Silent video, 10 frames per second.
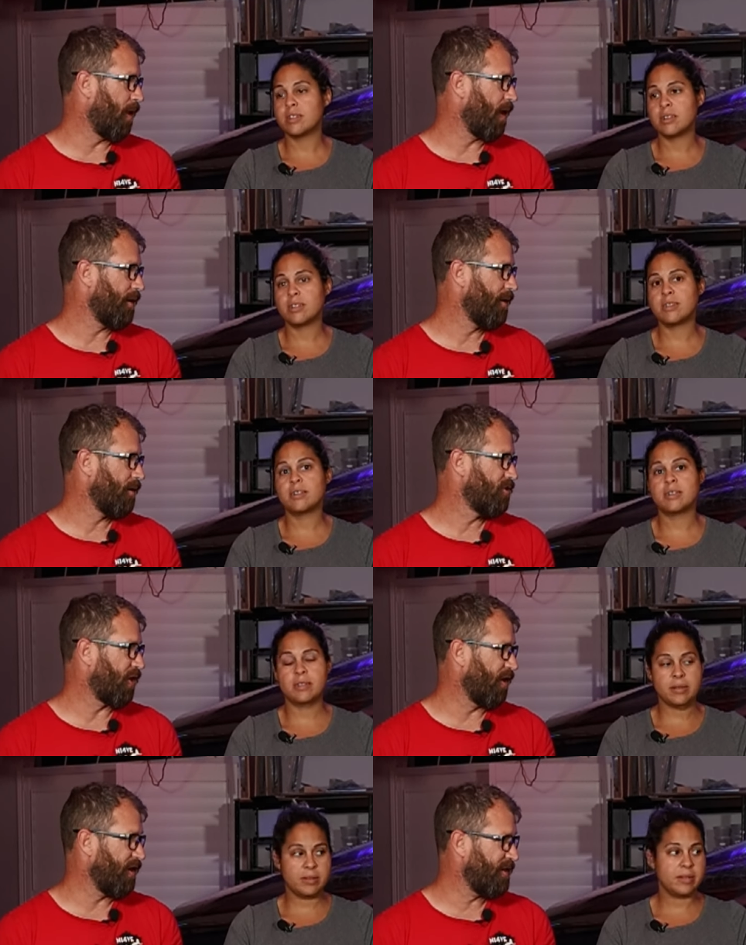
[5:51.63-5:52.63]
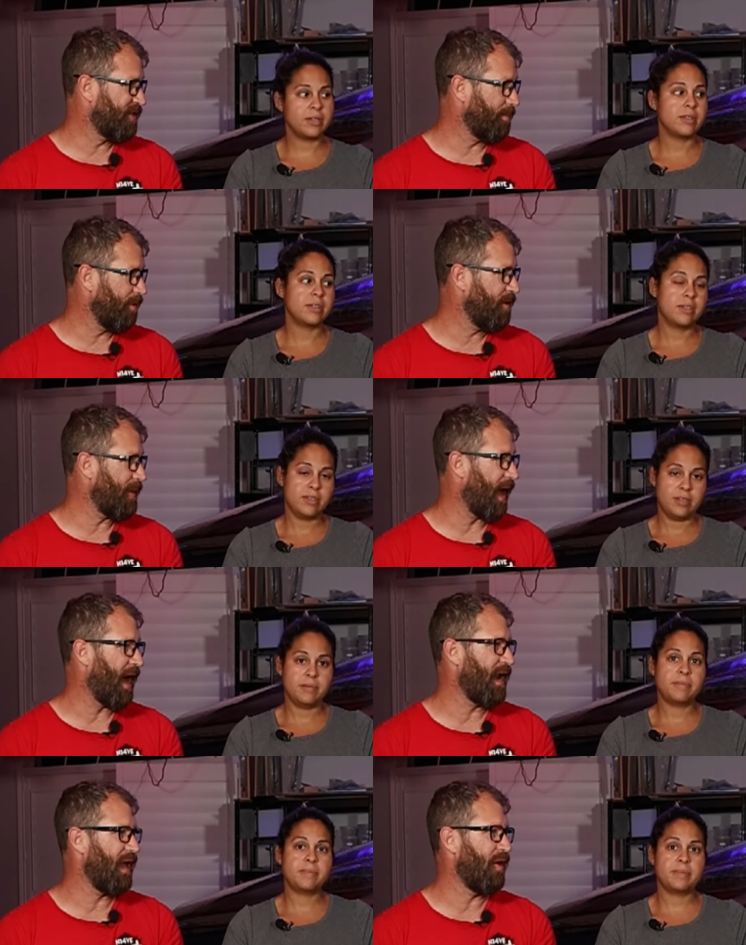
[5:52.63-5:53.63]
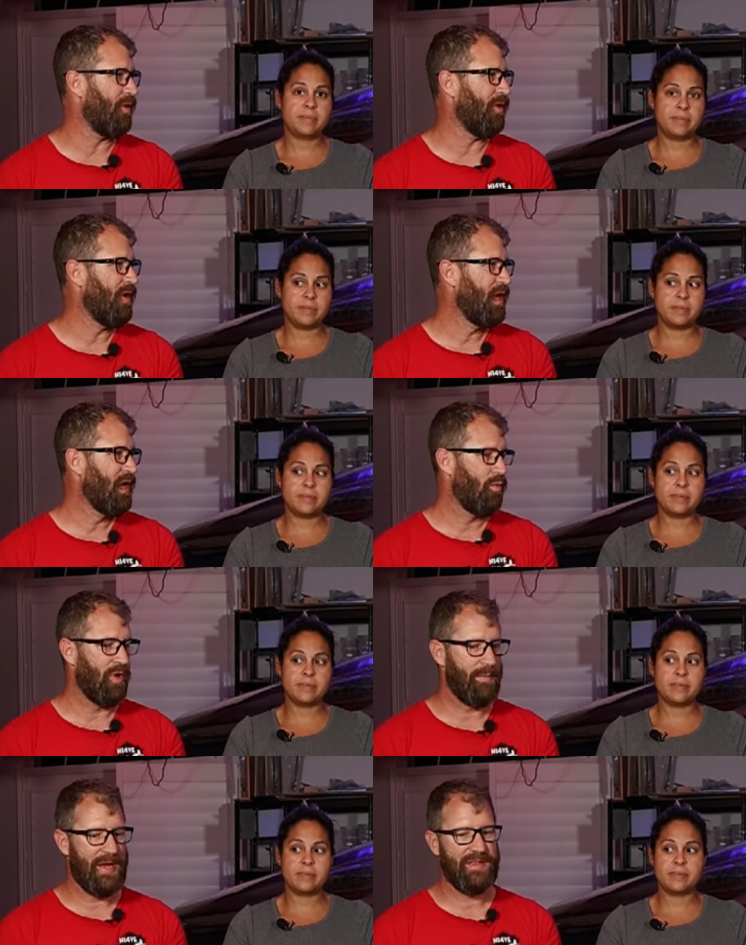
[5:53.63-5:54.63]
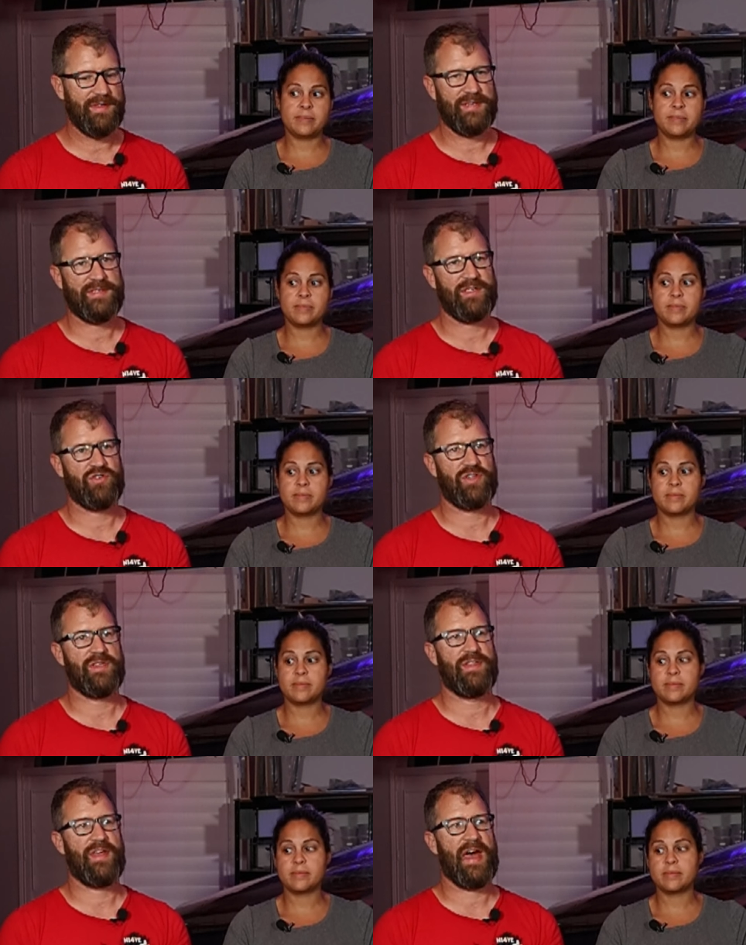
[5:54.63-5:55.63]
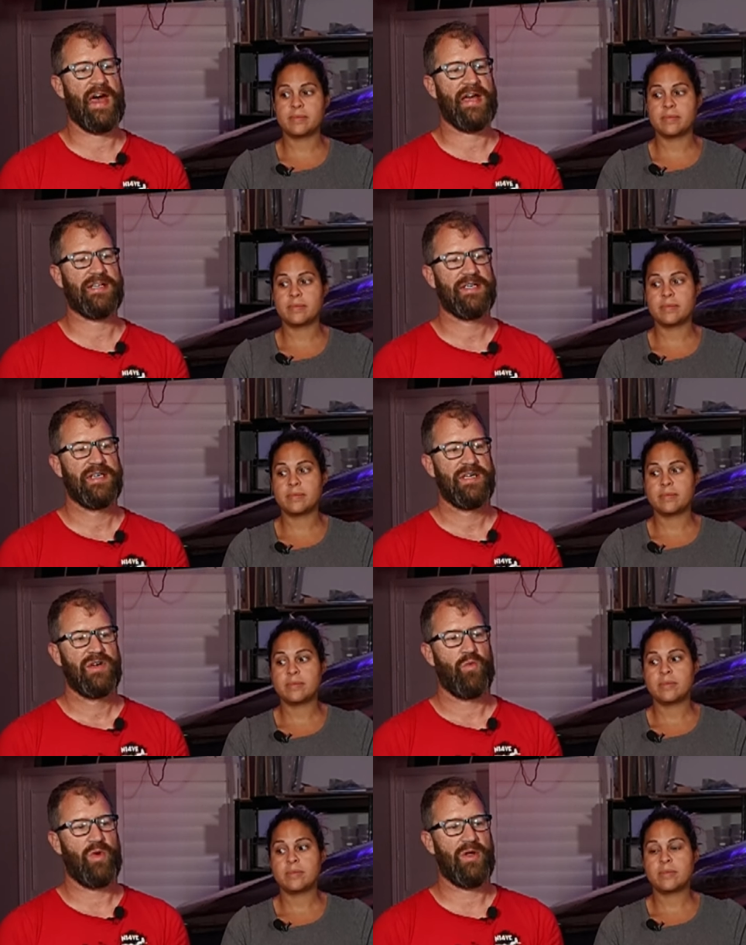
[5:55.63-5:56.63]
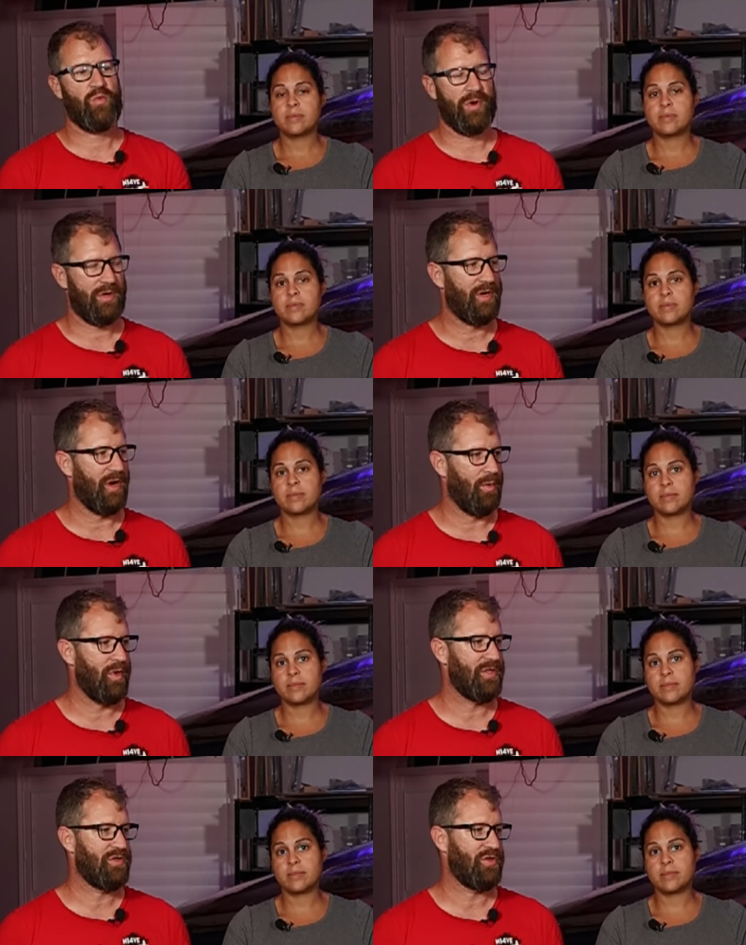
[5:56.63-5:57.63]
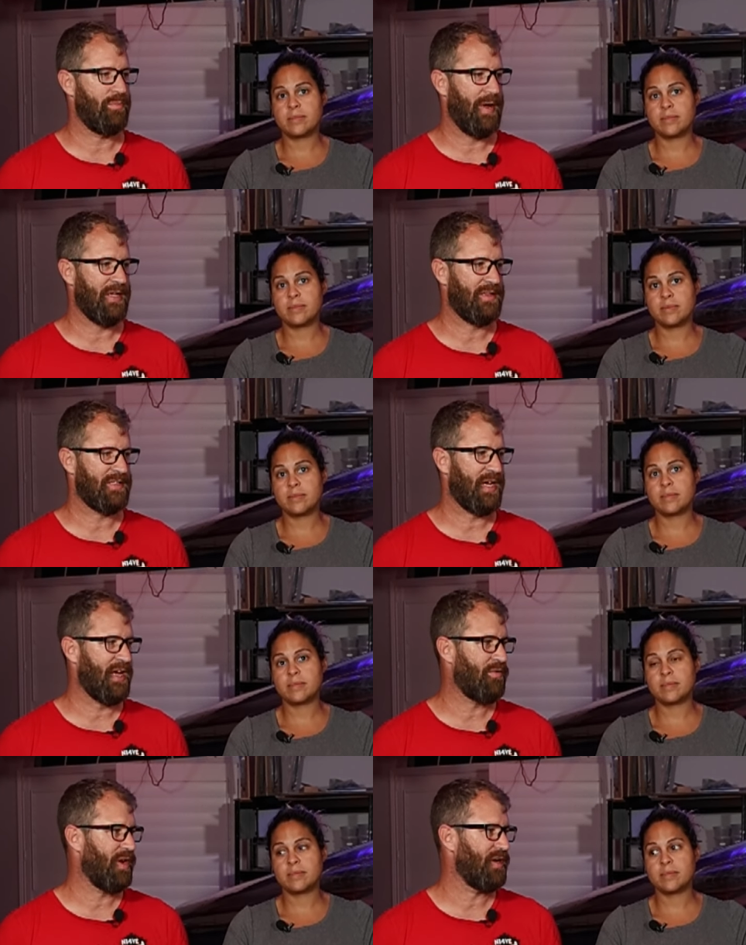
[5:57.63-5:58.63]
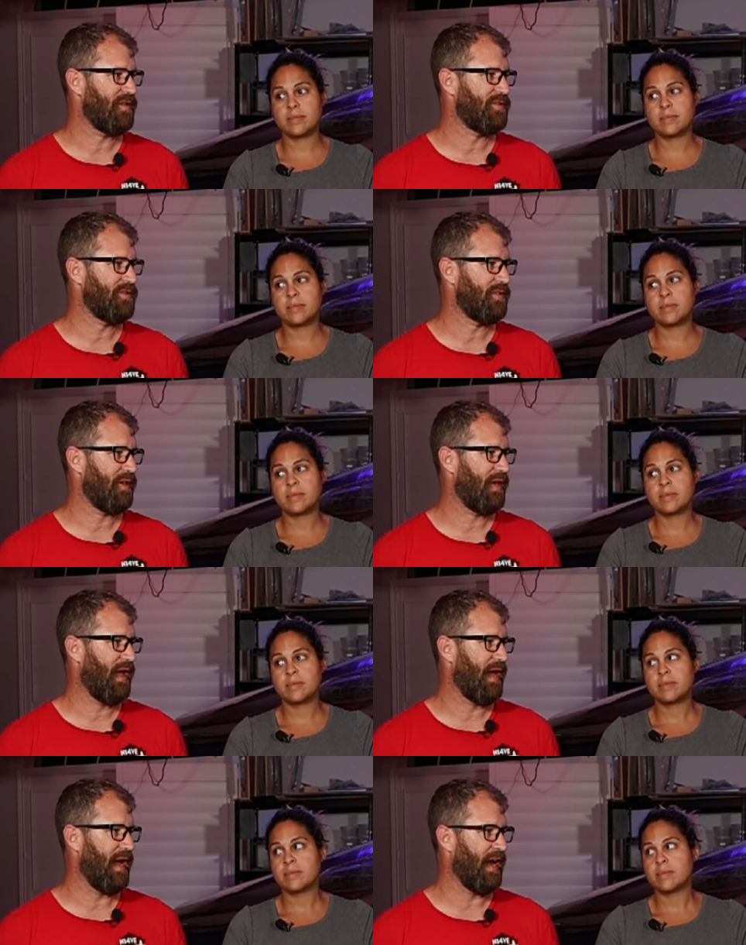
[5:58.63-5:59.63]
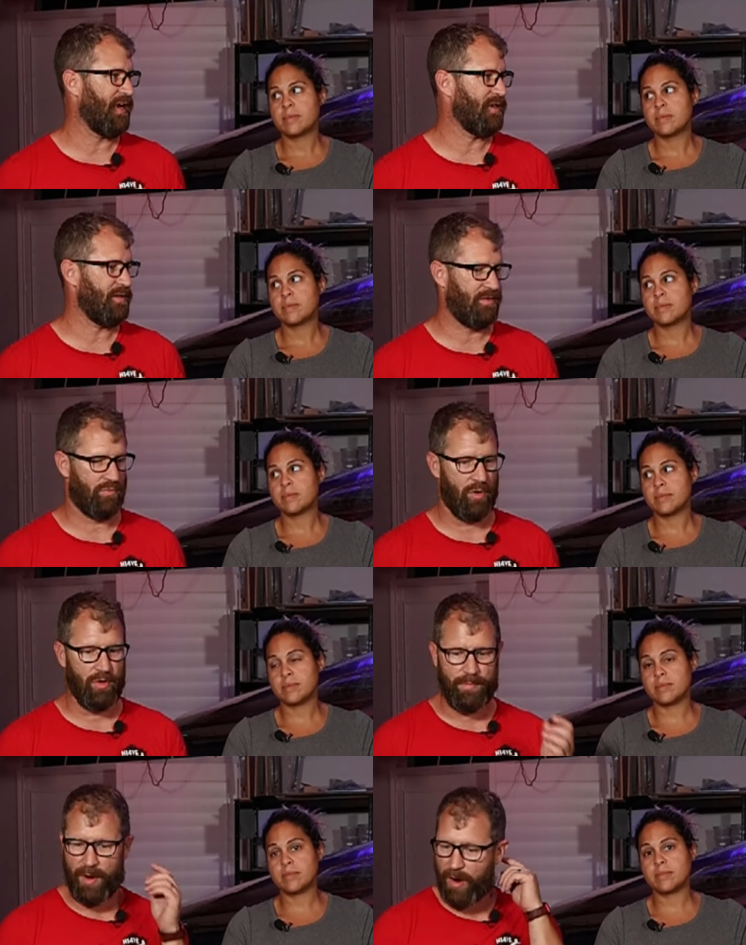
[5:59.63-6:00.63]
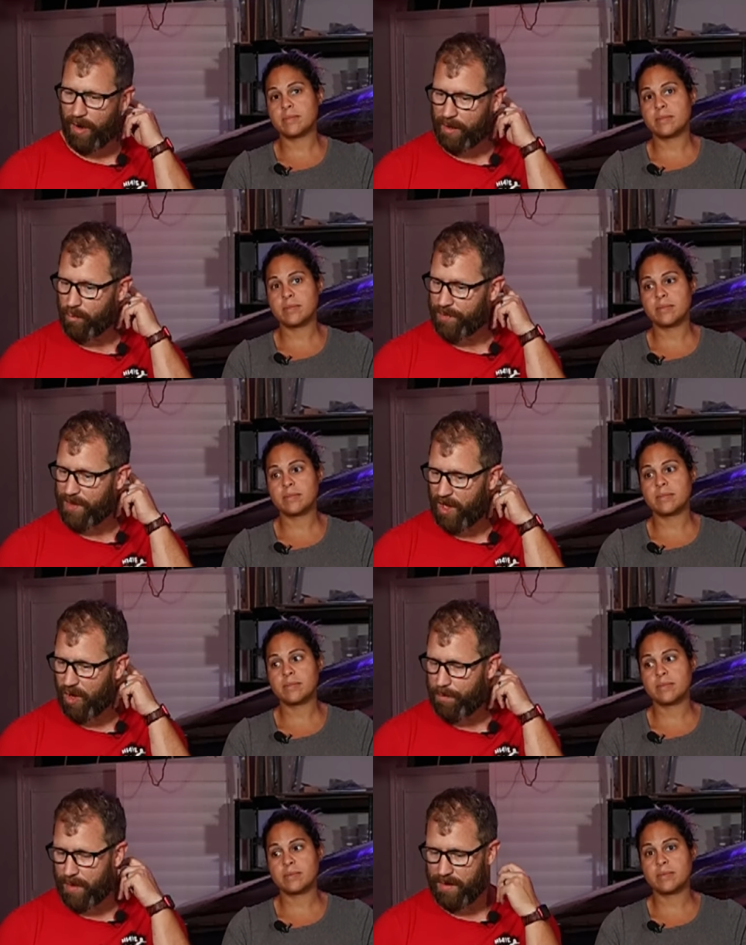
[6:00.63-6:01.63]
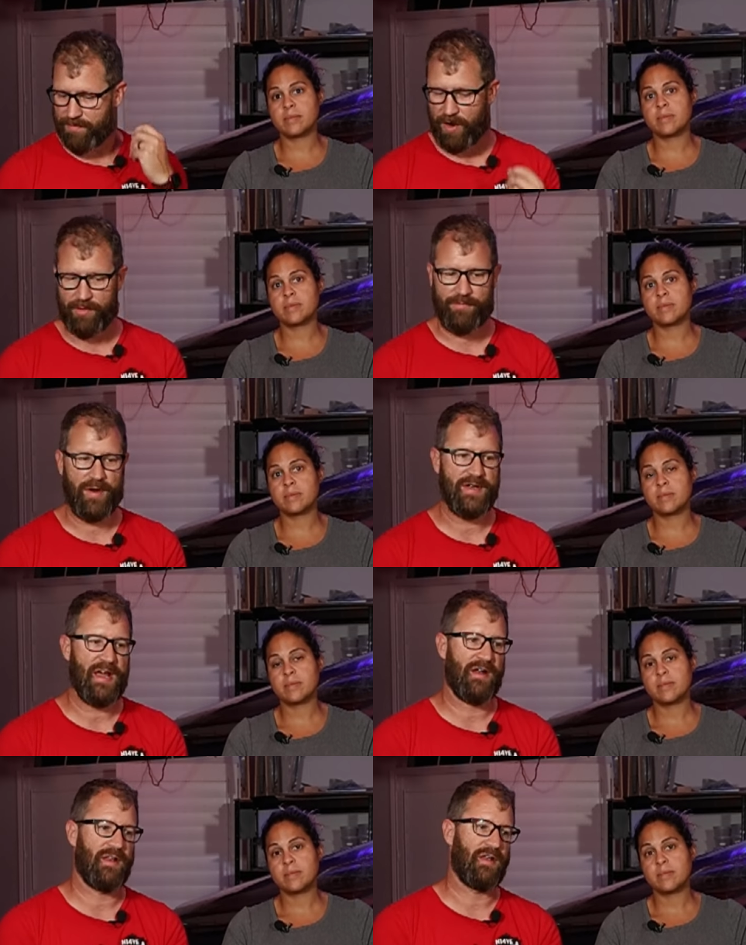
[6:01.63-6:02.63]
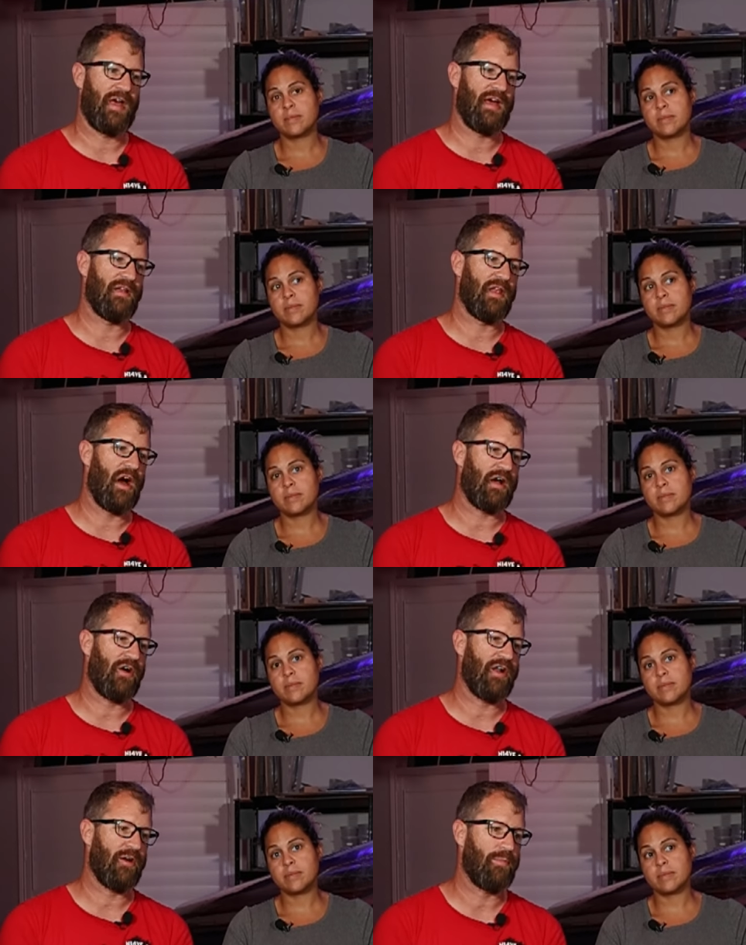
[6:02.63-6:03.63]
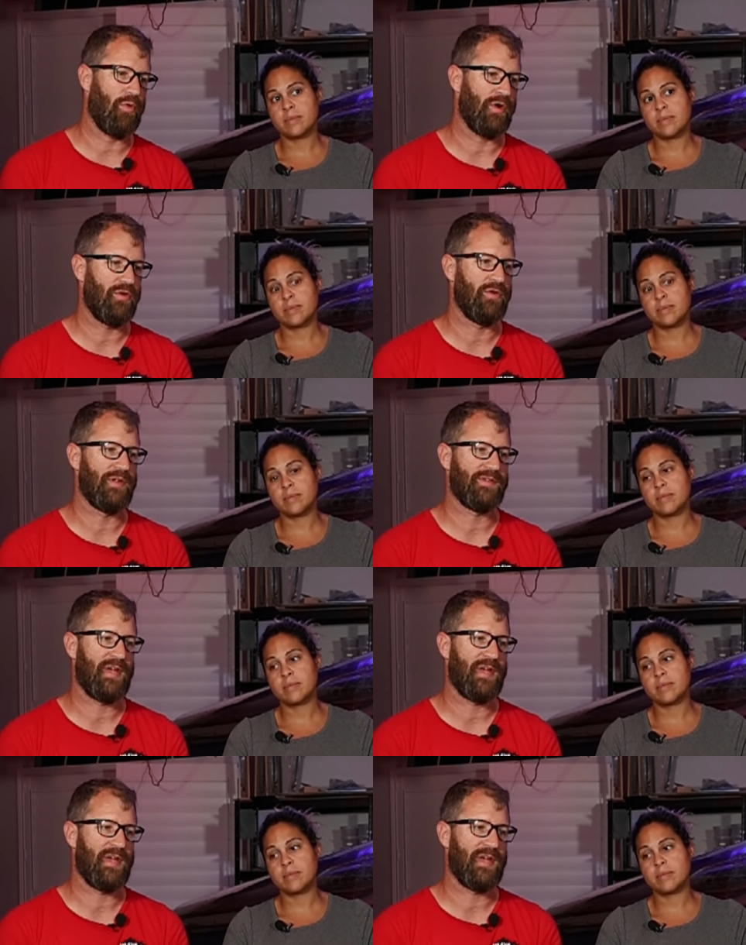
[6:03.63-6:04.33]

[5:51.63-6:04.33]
Speaker 1: bar, started assembling that, and we made the decision that we were going to paint the side rails and the roll bar with the help of our friend down at Lockhart Airport, who is